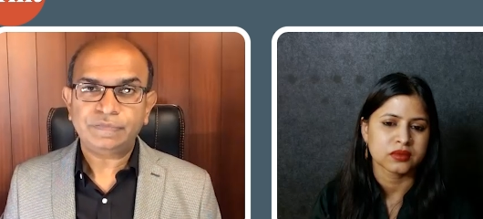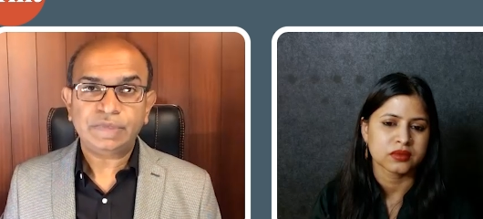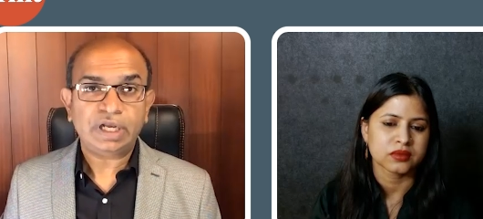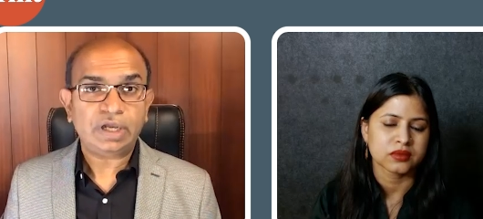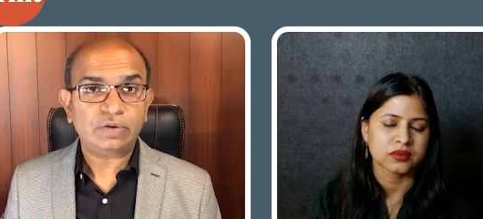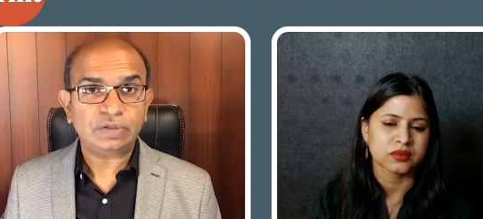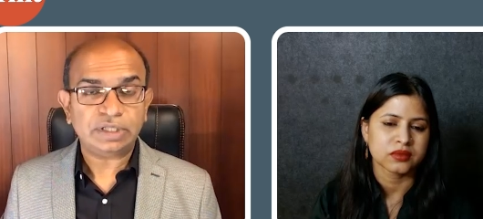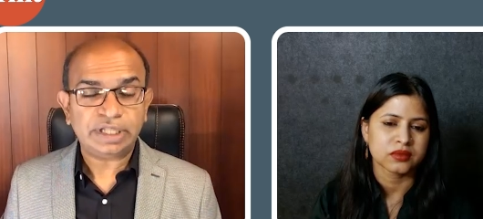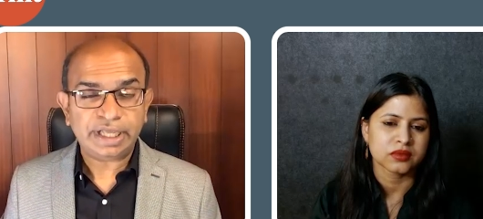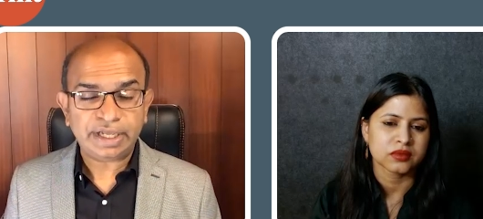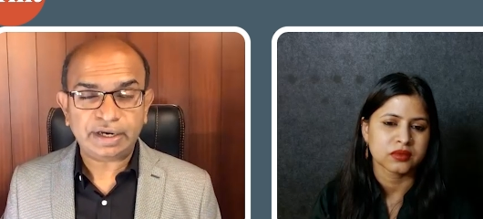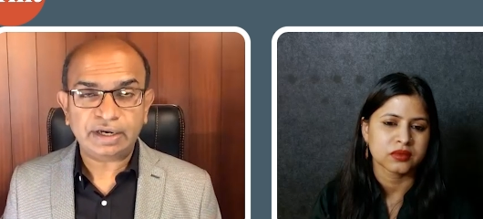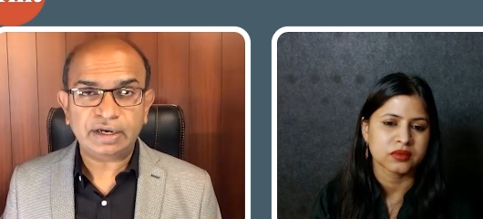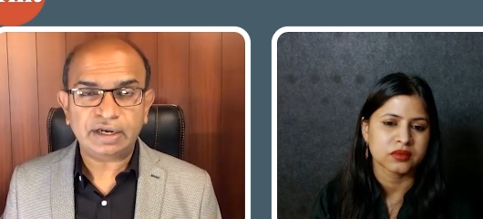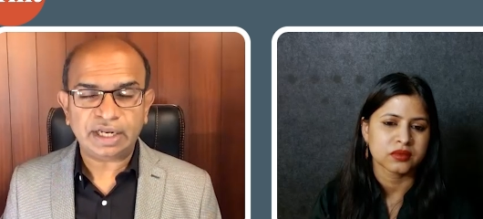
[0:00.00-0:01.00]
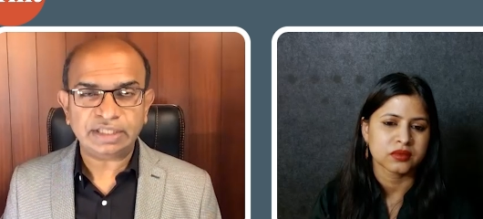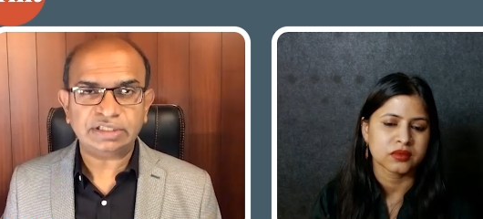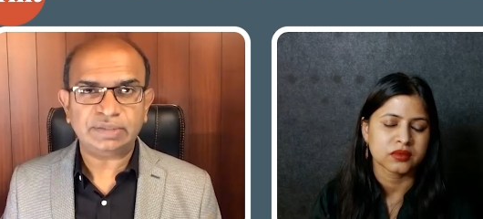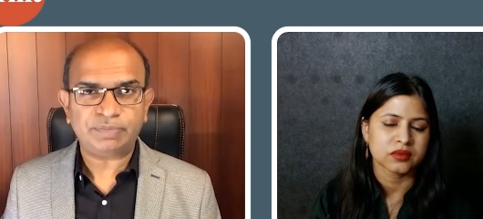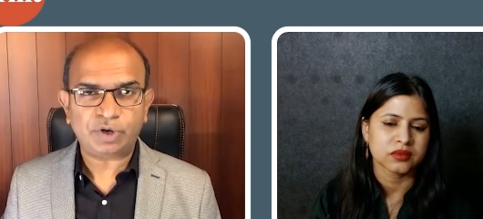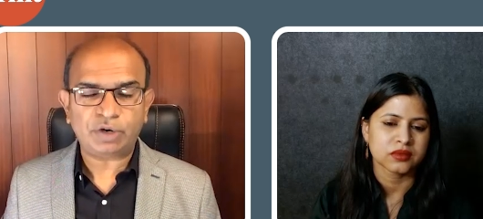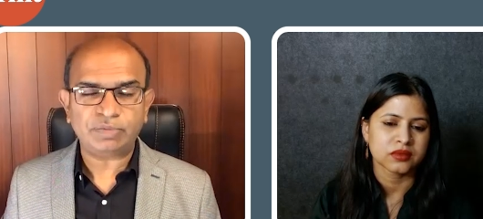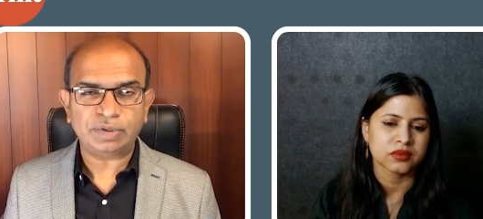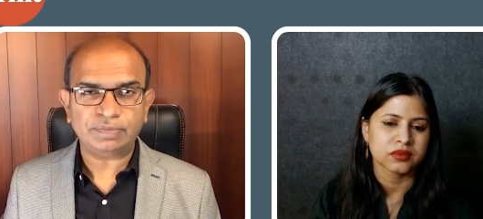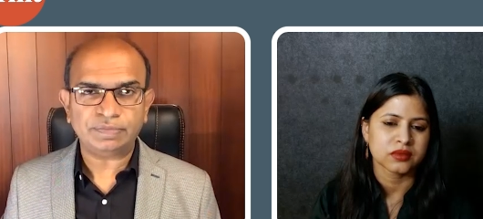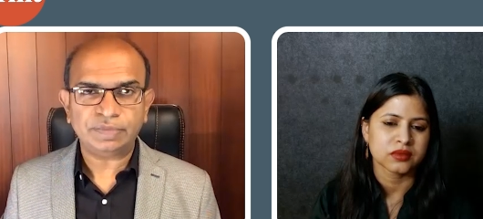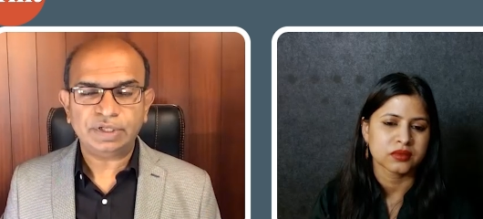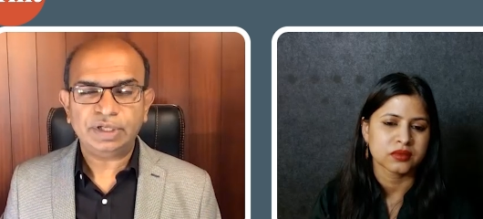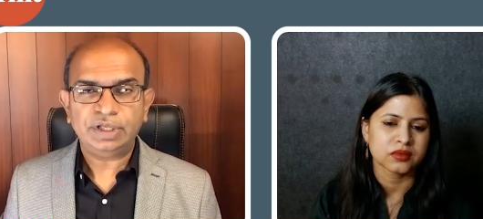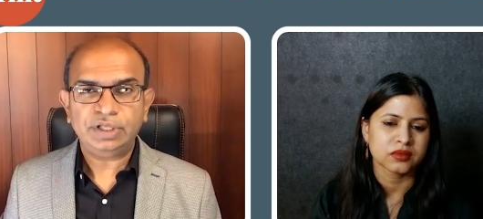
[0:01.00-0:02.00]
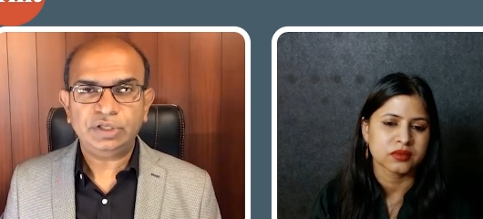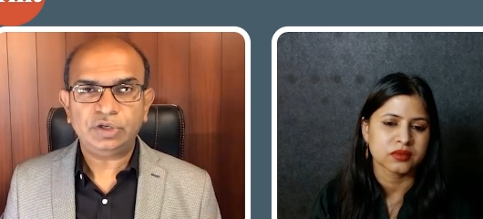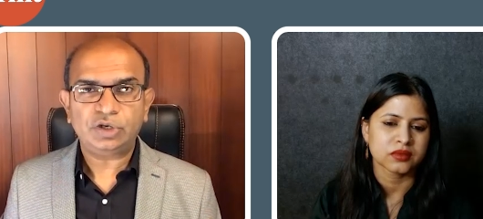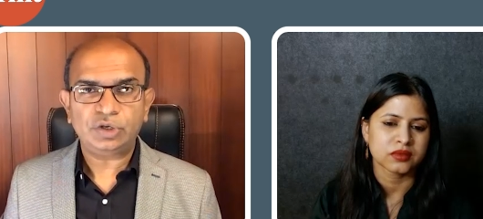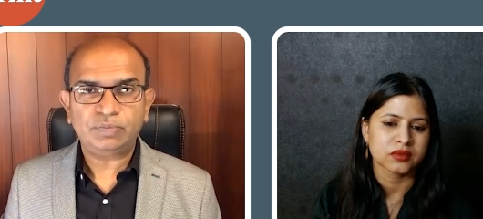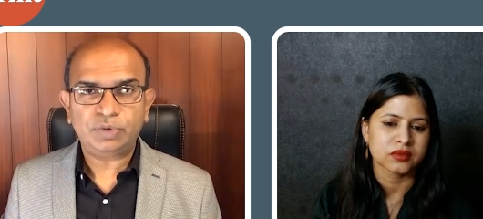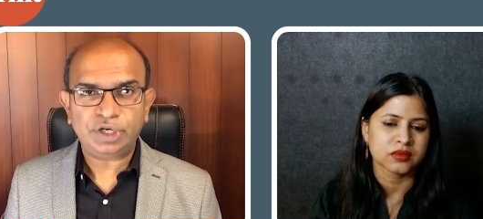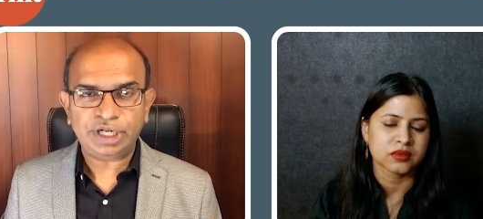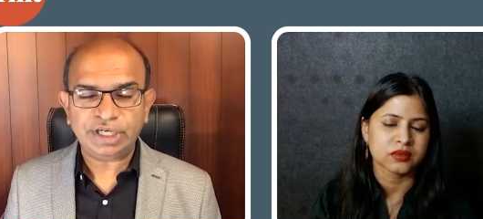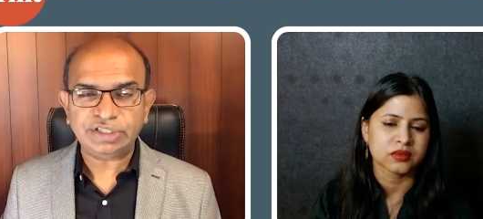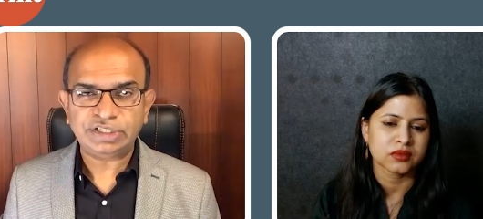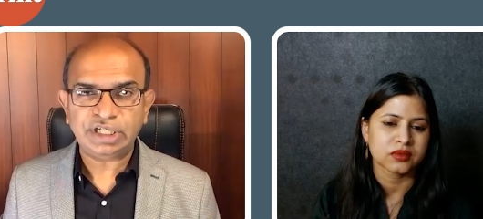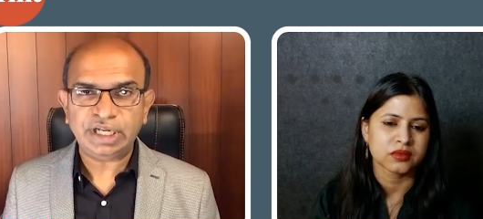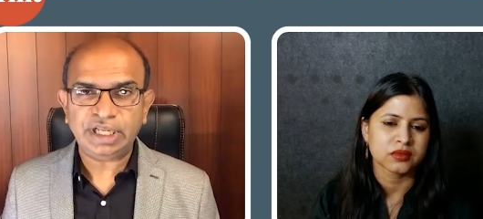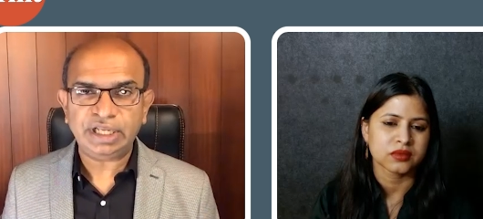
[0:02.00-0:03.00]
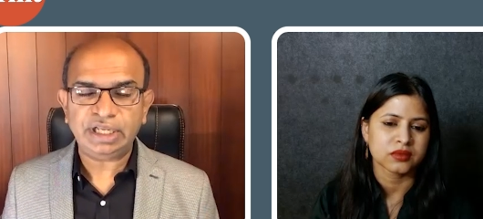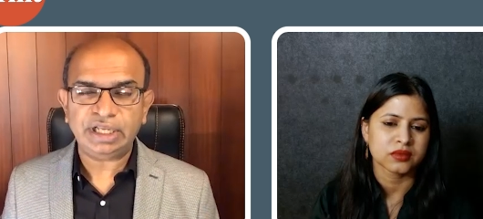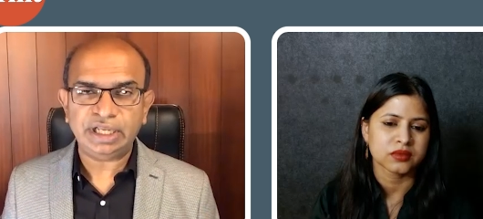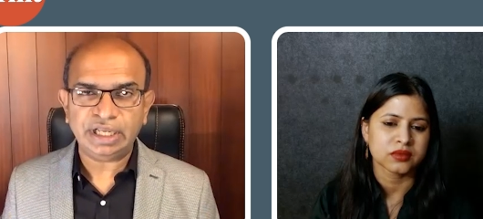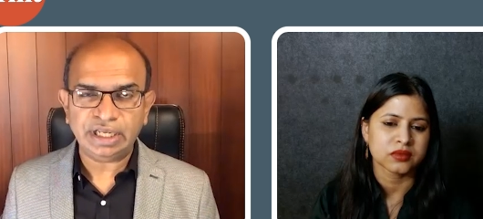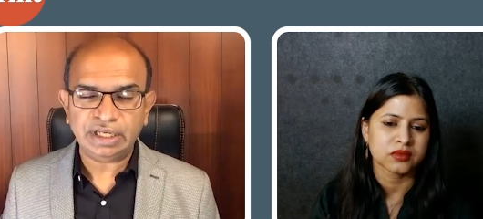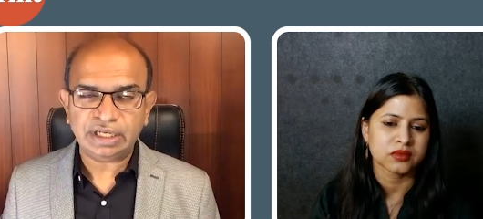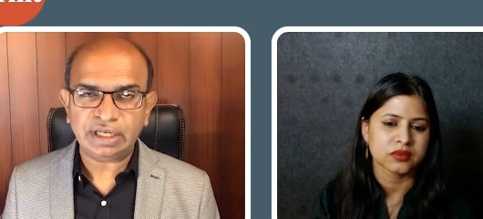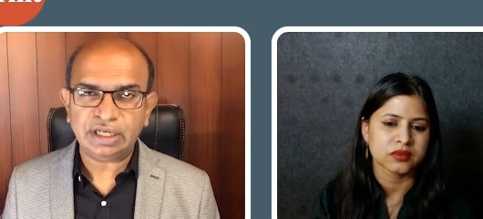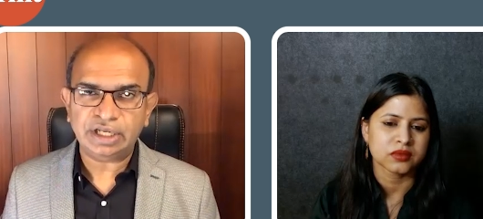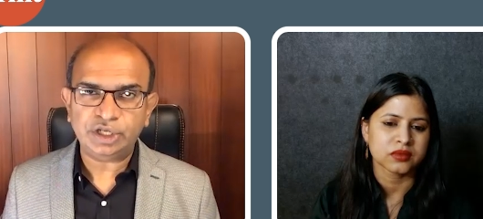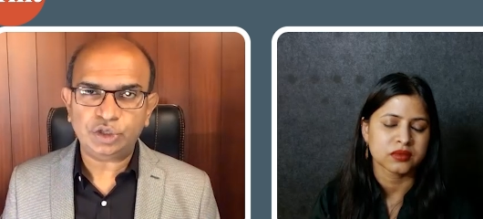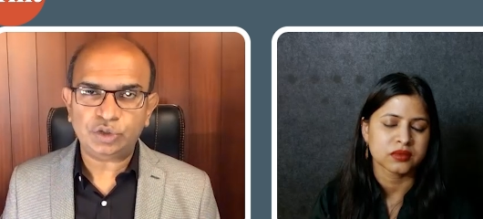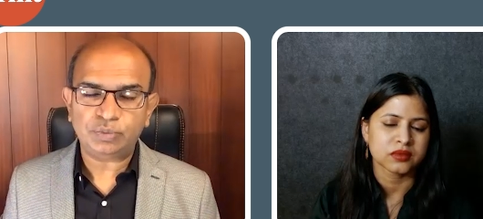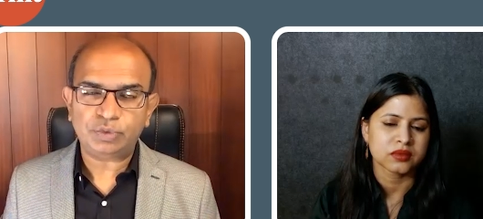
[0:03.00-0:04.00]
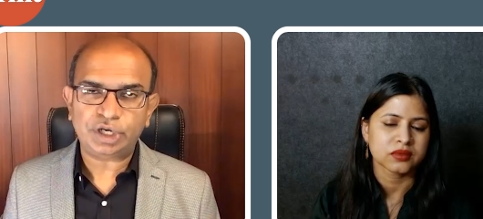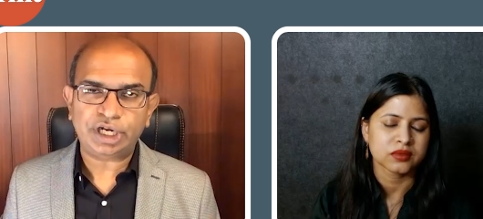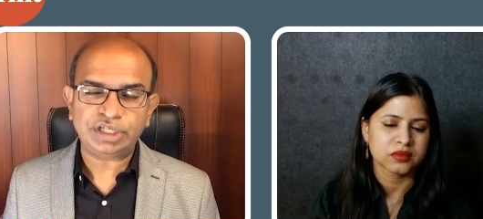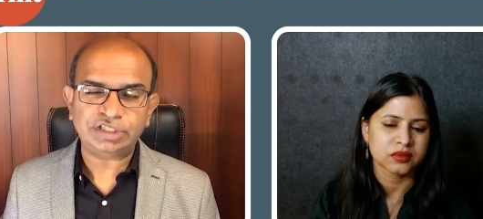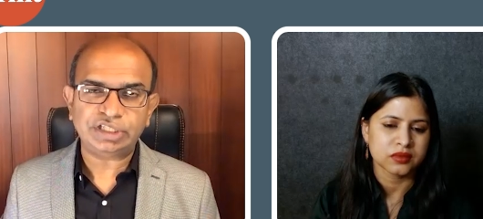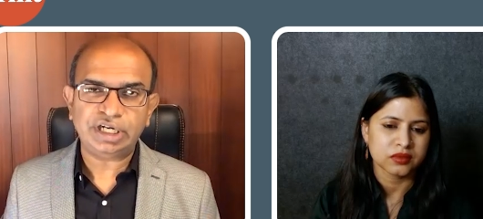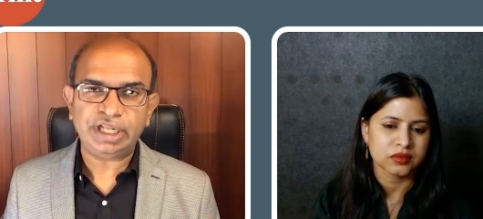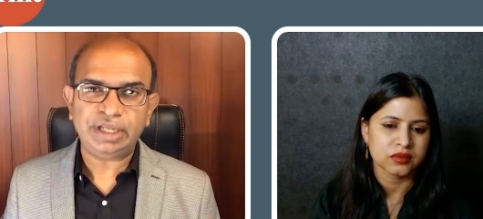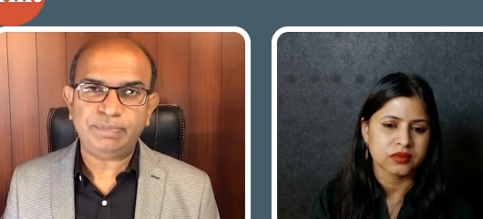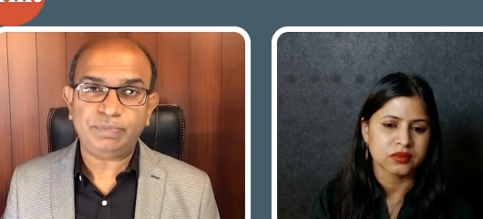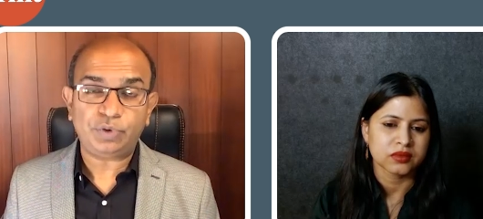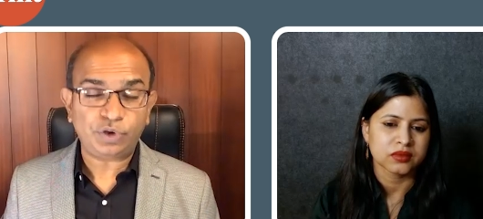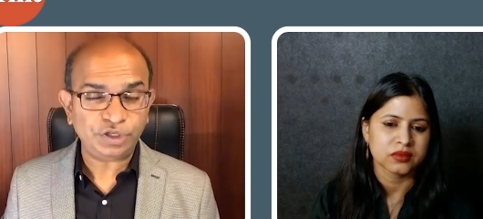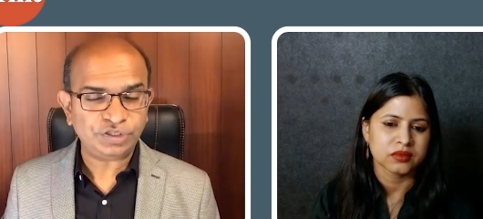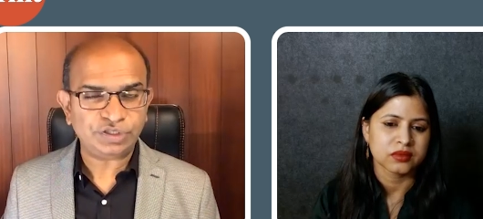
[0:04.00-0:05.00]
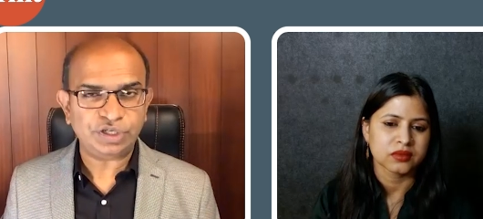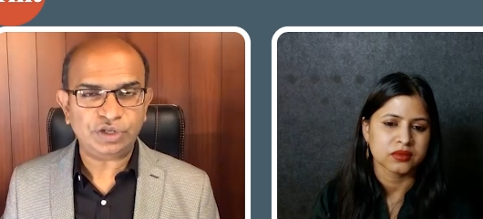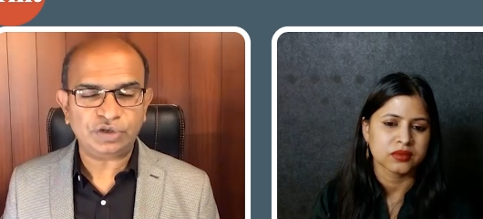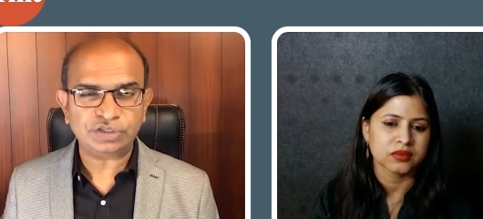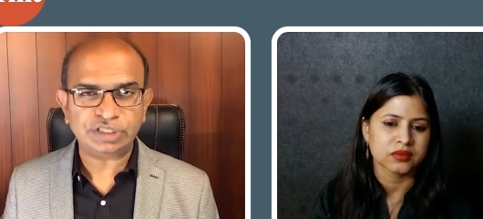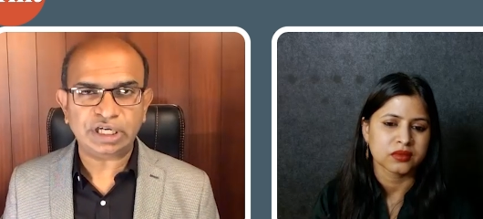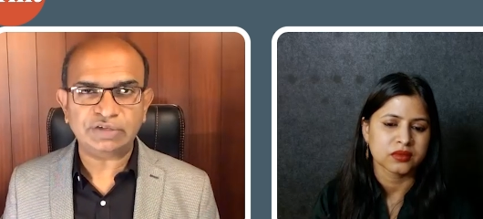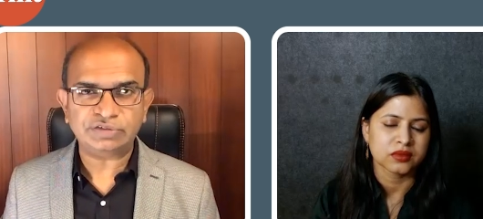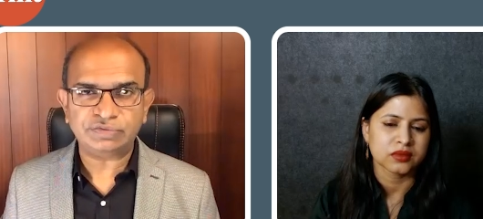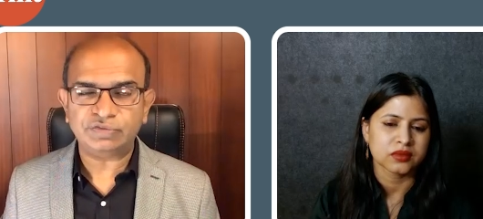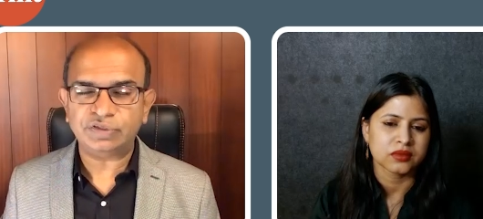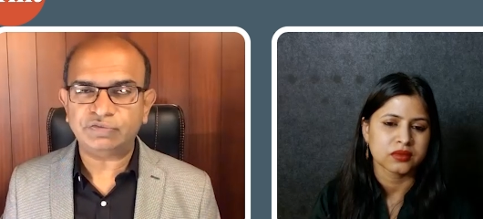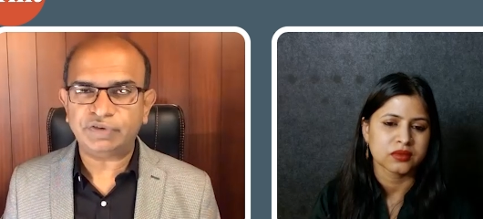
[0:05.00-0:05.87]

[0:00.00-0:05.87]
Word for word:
Speaker 1: Now, therein lies the problem. You could potentially uh, you could potentially poison yourselves with